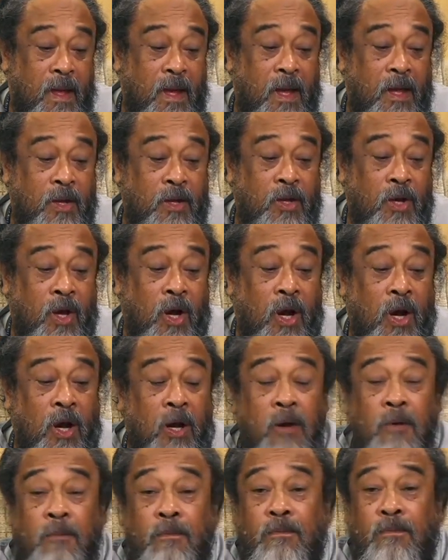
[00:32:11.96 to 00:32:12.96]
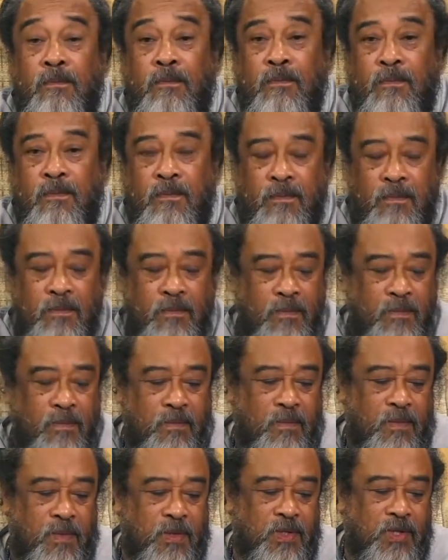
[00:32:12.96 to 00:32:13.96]
In your
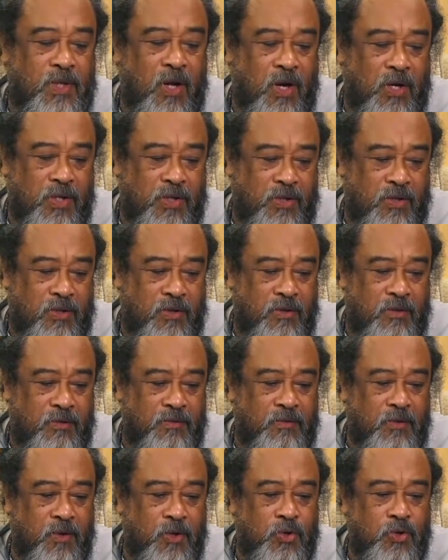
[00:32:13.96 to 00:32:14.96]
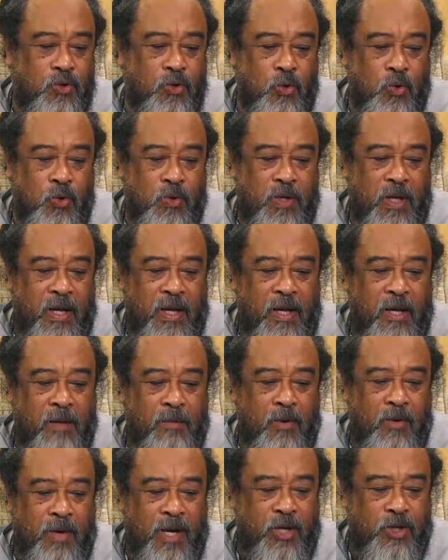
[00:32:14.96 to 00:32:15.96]
search for truth and
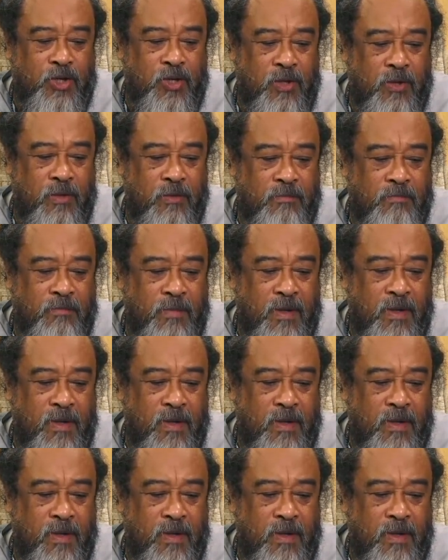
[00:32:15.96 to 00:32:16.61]
liberation,